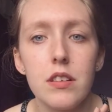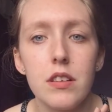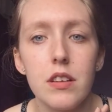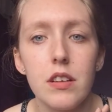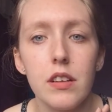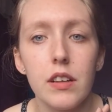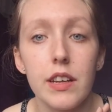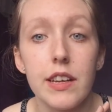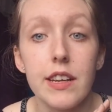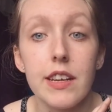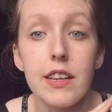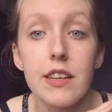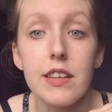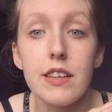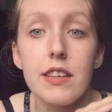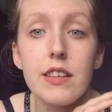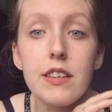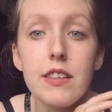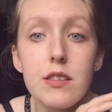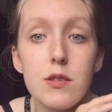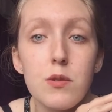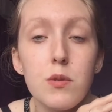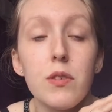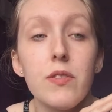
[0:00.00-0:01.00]
like
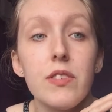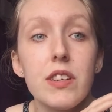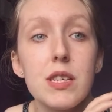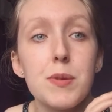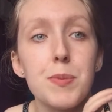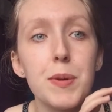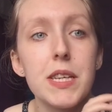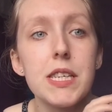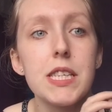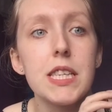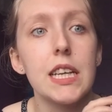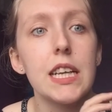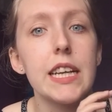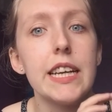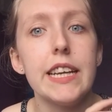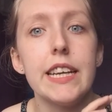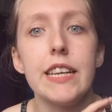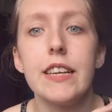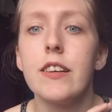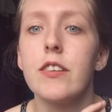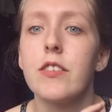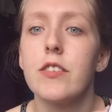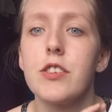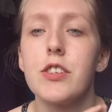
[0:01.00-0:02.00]
sort of explicitly in
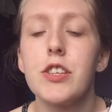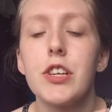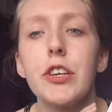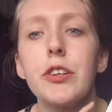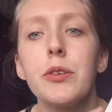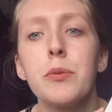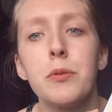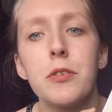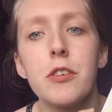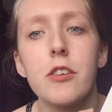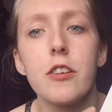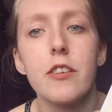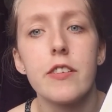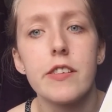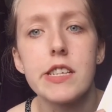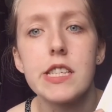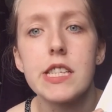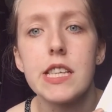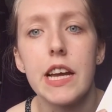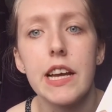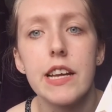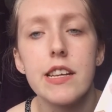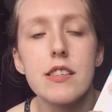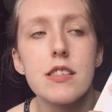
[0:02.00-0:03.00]
her internal monologue
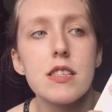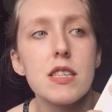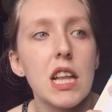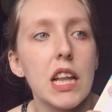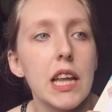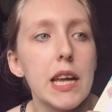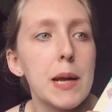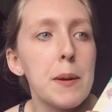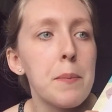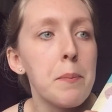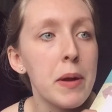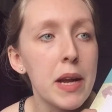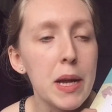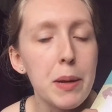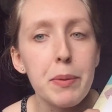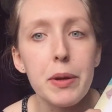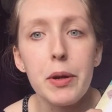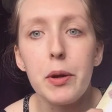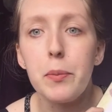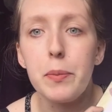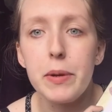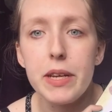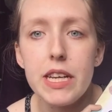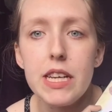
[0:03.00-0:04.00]
says like maybe
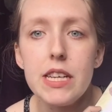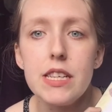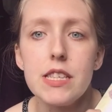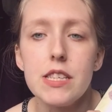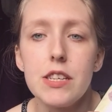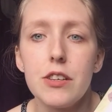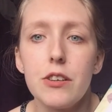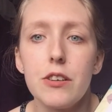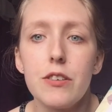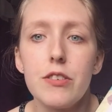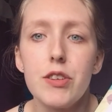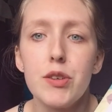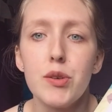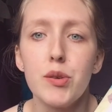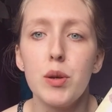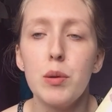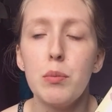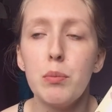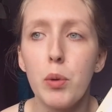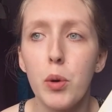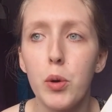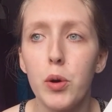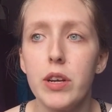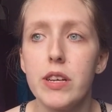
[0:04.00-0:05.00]
it'll be easier if she were a
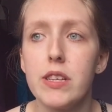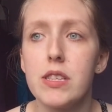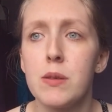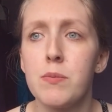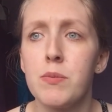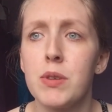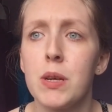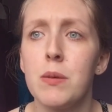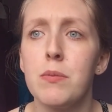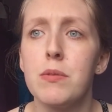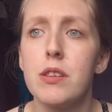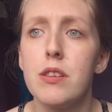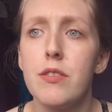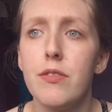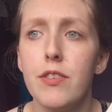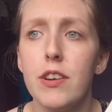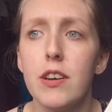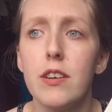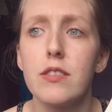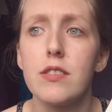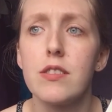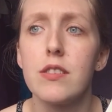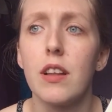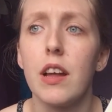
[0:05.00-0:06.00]
boy. Sometimes she
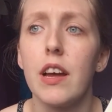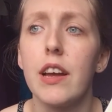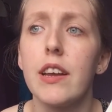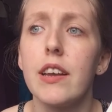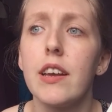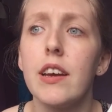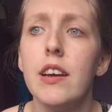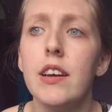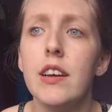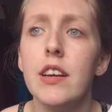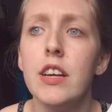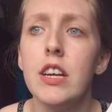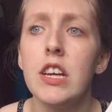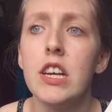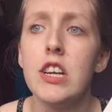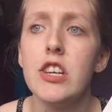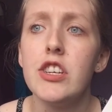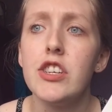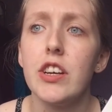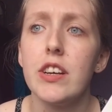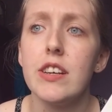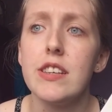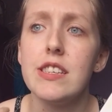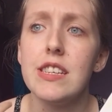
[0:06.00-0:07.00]
feels like
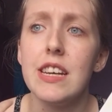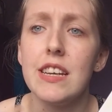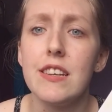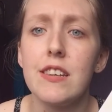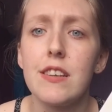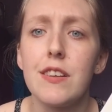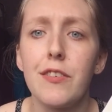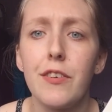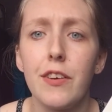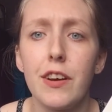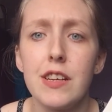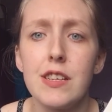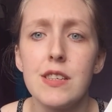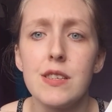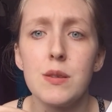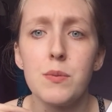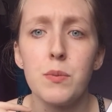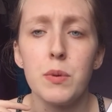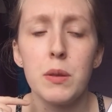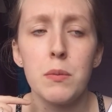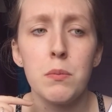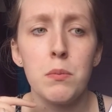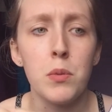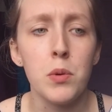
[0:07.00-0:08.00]
she identifies
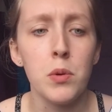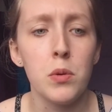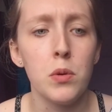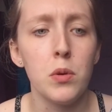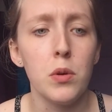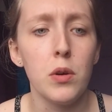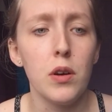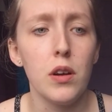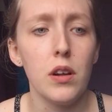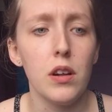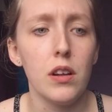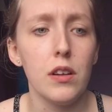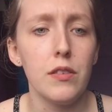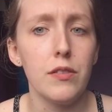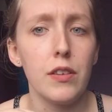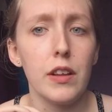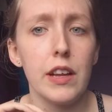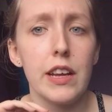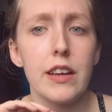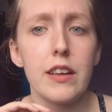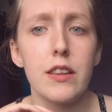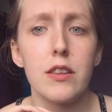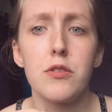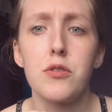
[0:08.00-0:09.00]
with more of
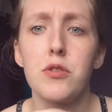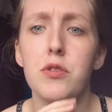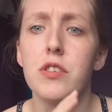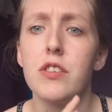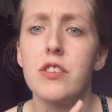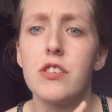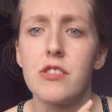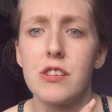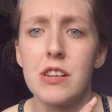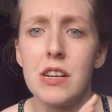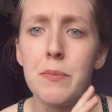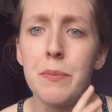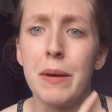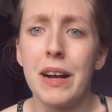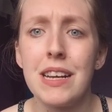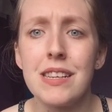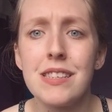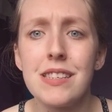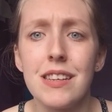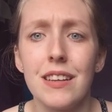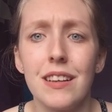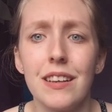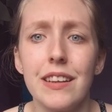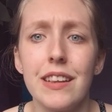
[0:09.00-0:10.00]
like traditionally
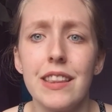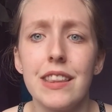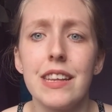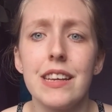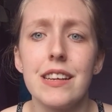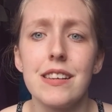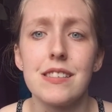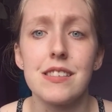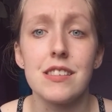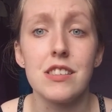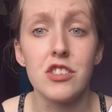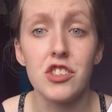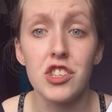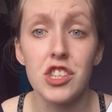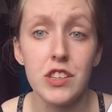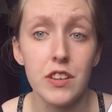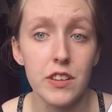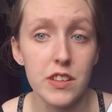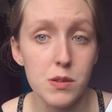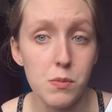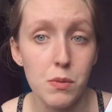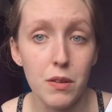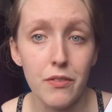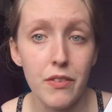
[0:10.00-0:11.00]
masculine things than she
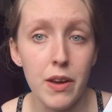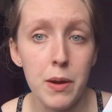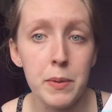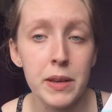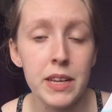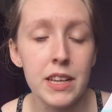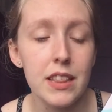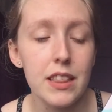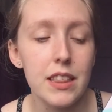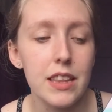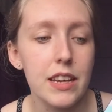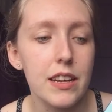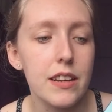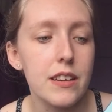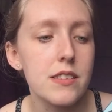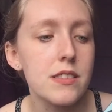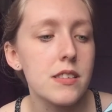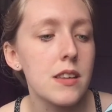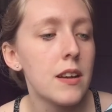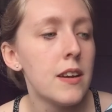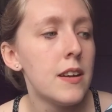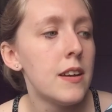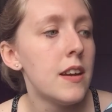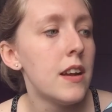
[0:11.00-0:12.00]
does with feminine things,
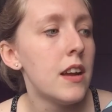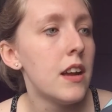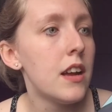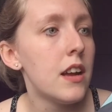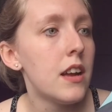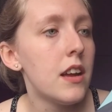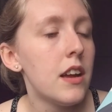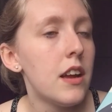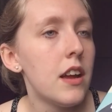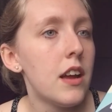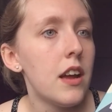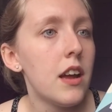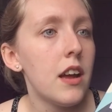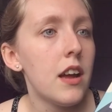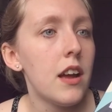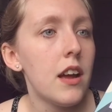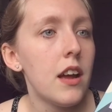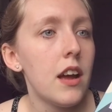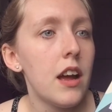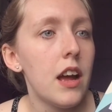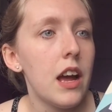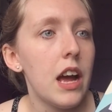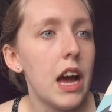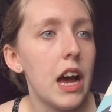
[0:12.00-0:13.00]

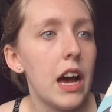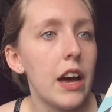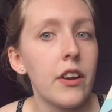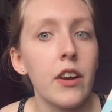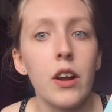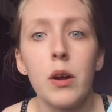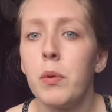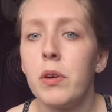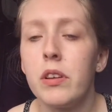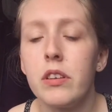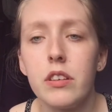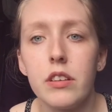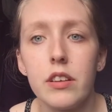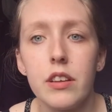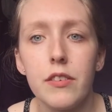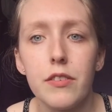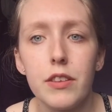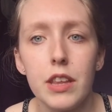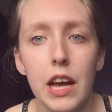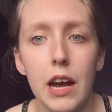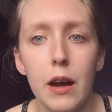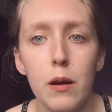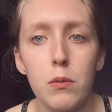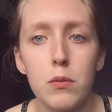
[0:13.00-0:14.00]
and I wondered
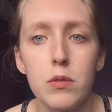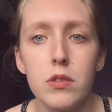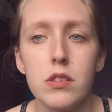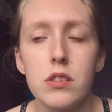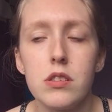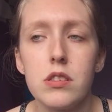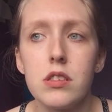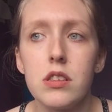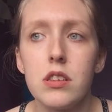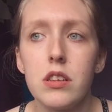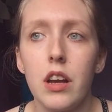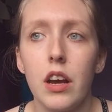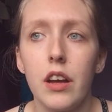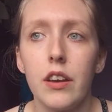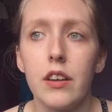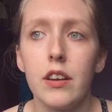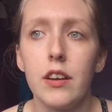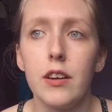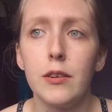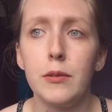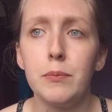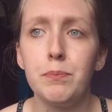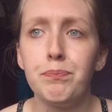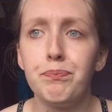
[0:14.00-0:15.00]
if that was
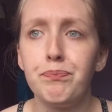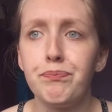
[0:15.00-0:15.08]
gonna